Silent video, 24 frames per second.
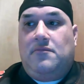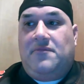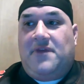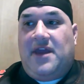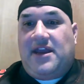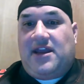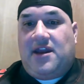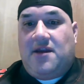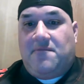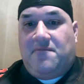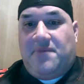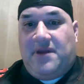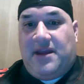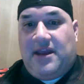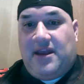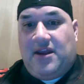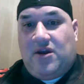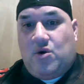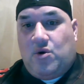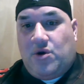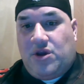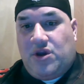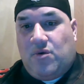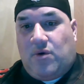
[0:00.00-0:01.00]
They can
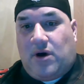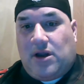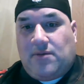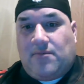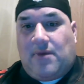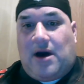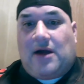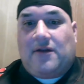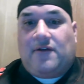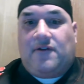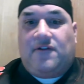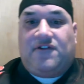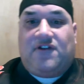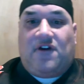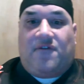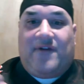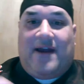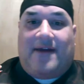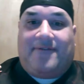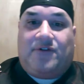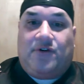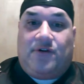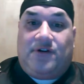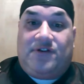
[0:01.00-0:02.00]
be who you want to model
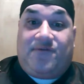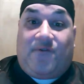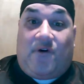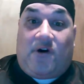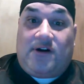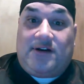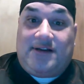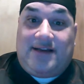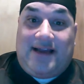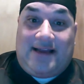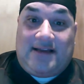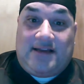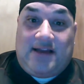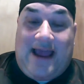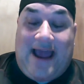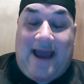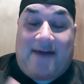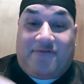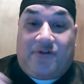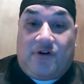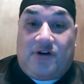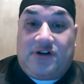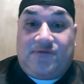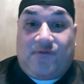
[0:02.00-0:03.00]
yourself after as far
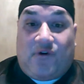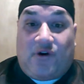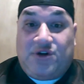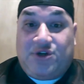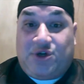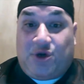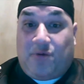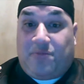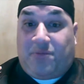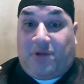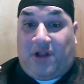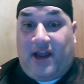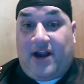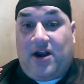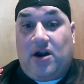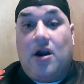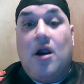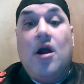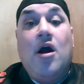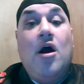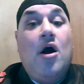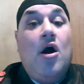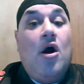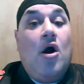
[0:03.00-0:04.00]
as you're a
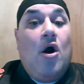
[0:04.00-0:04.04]
player,